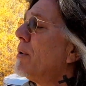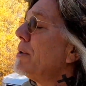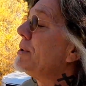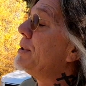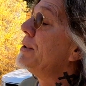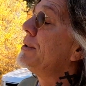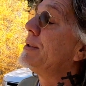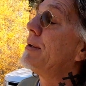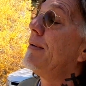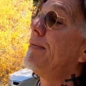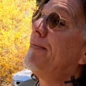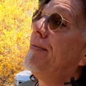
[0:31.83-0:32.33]
which
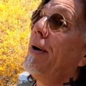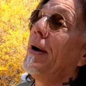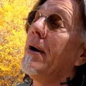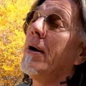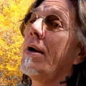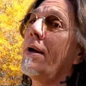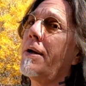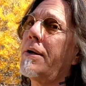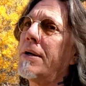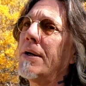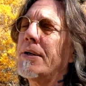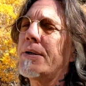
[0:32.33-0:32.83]
is a
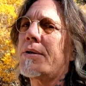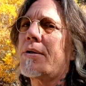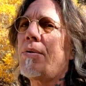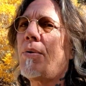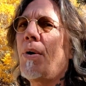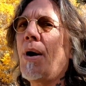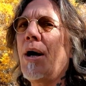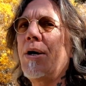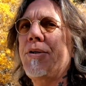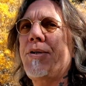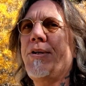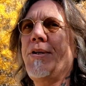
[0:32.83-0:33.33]
very good
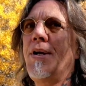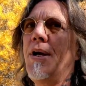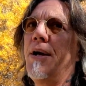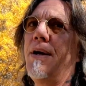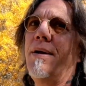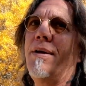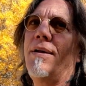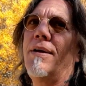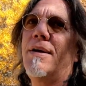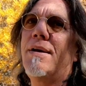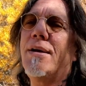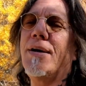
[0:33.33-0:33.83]

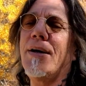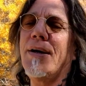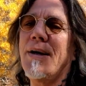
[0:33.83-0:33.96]
question.